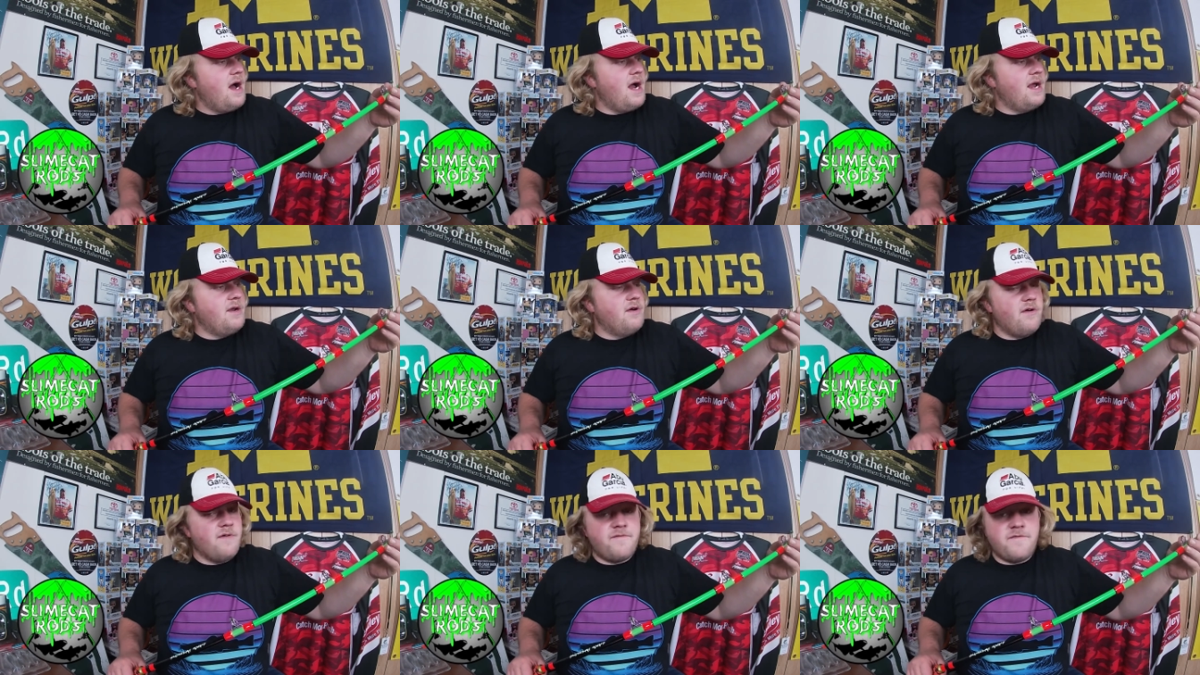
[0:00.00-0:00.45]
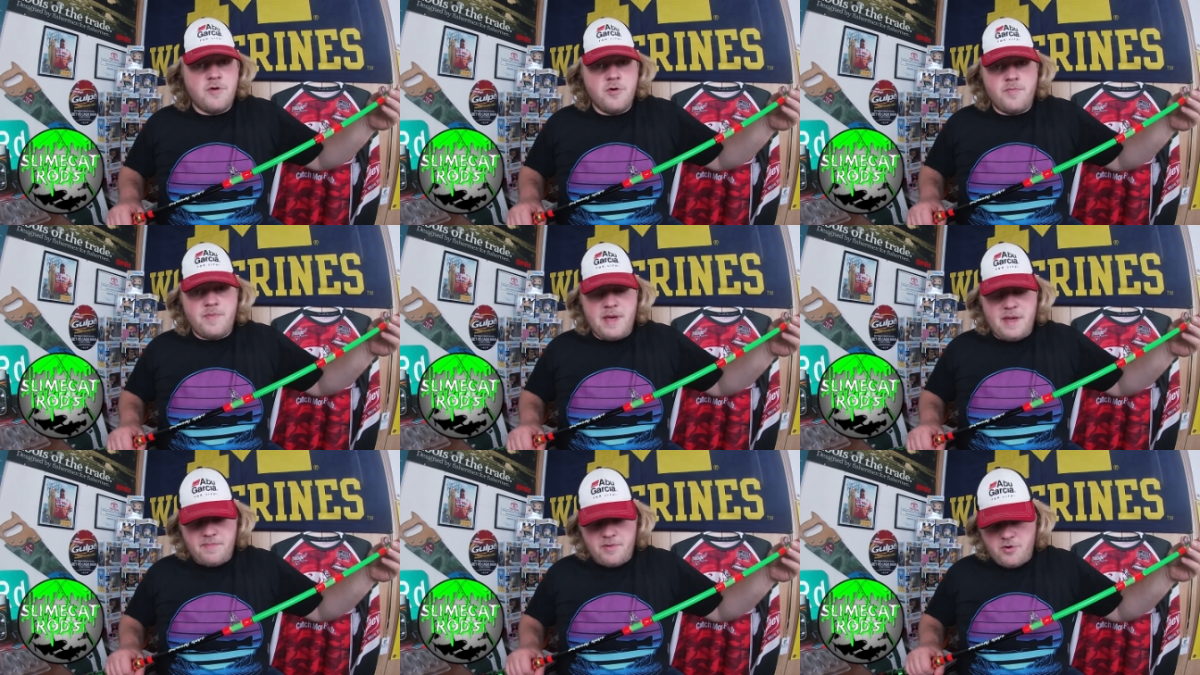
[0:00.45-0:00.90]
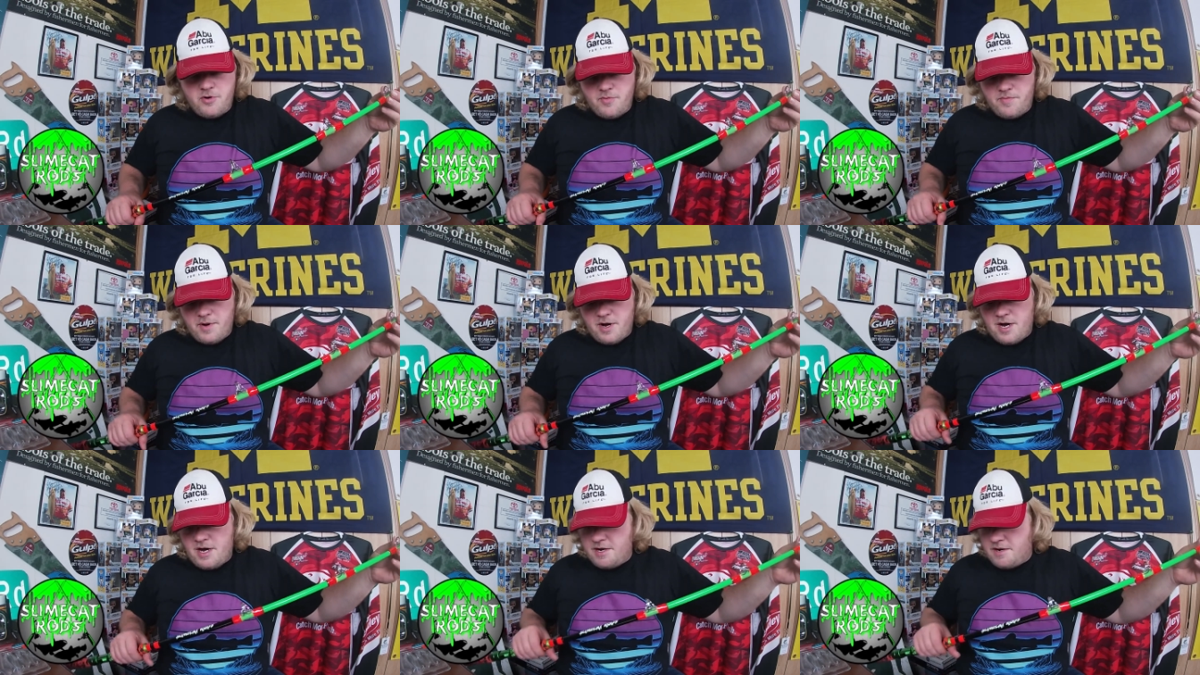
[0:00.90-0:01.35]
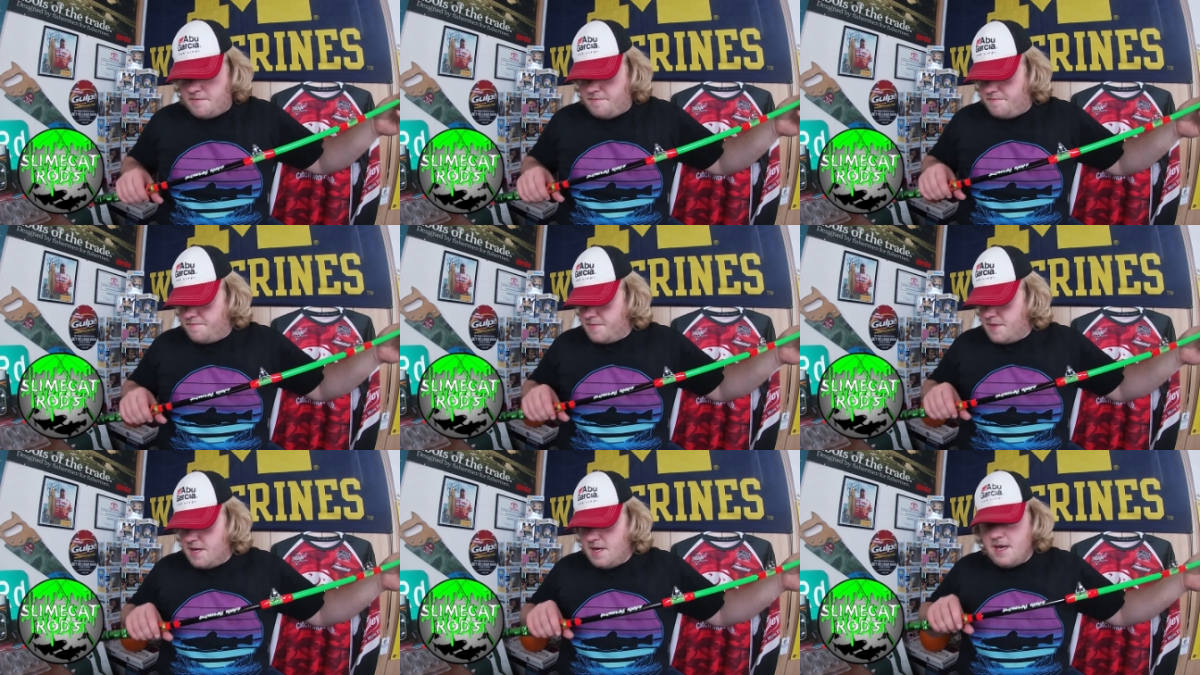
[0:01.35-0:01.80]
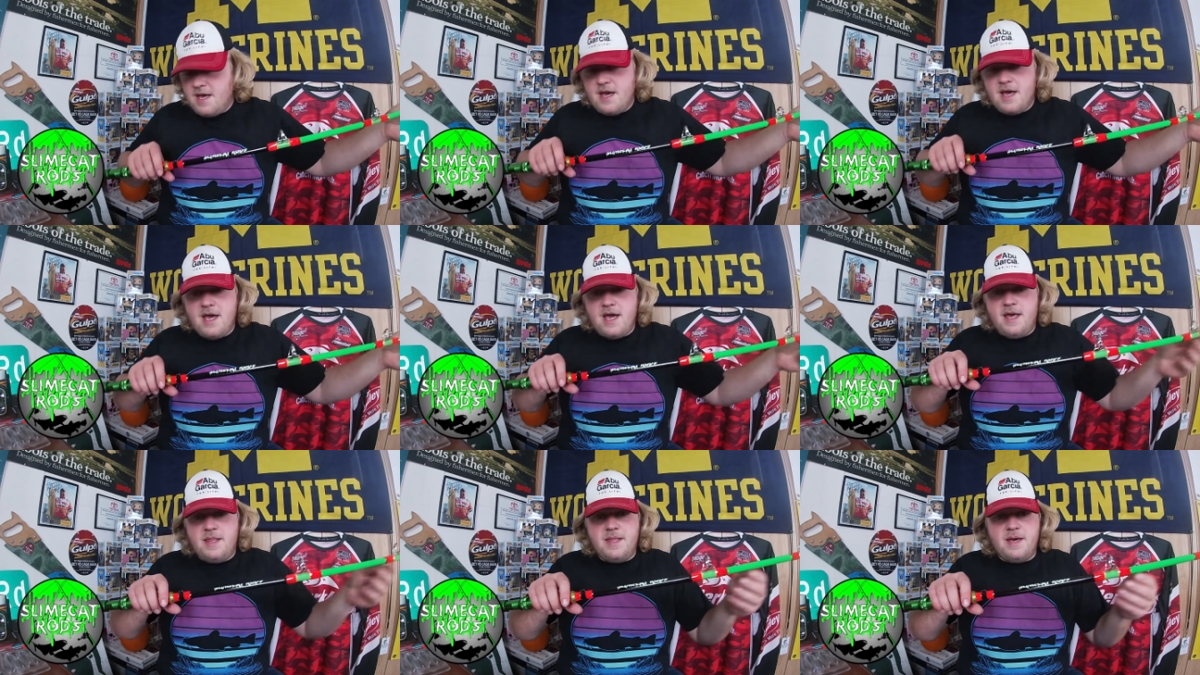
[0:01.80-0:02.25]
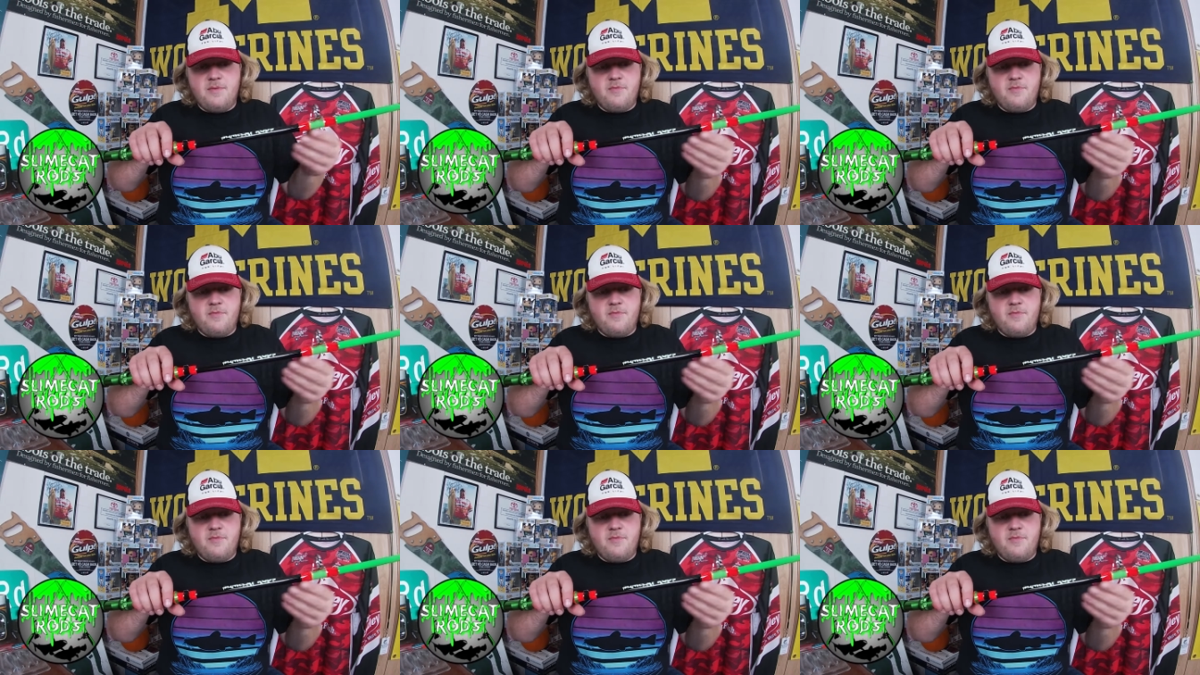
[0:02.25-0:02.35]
I know a few people who bought them. And